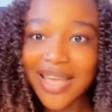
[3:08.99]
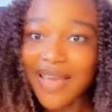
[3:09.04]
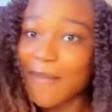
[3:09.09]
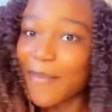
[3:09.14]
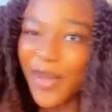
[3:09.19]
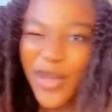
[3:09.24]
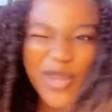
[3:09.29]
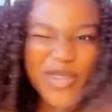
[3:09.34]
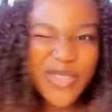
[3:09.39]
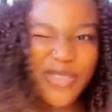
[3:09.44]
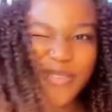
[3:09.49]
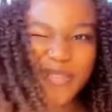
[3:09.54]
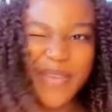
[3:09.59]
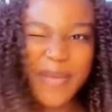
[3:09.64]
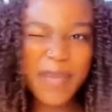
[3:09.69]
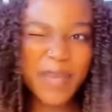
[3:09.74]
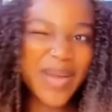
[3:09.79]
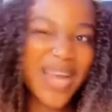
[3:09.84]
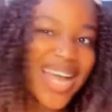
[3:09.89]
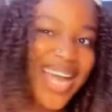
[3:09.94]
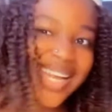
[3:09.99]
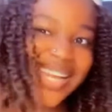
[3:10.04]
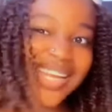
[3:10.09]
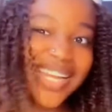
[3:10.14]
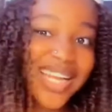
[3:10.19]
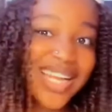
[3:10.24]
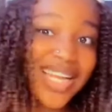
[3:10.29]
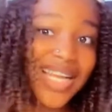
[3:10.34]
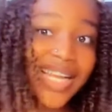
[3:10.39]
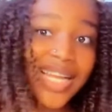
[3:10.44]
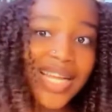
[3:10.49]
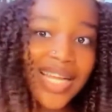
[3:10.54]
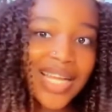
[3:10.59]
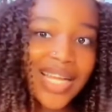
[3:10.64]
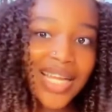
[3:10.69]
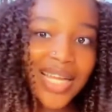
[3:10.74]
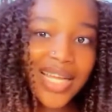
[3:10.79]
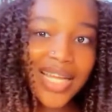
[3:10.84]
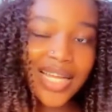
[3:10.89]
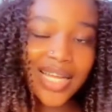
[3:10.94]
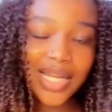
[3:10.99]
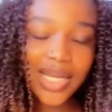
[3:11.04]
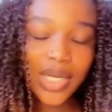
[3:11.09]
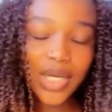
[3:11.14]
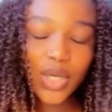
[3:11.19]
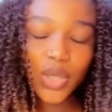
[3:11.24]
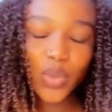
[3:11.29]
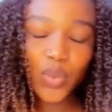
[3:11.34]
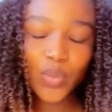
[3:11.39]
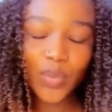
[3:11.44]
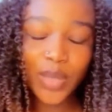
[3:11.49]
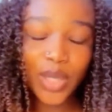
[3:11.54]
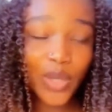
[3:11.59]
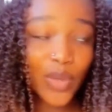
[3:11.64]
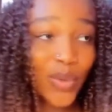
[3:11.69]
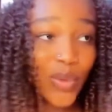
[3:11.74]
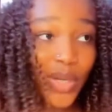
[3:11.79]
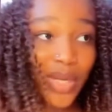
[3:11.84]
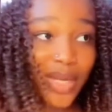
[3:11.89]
because of a partner. Oh my god.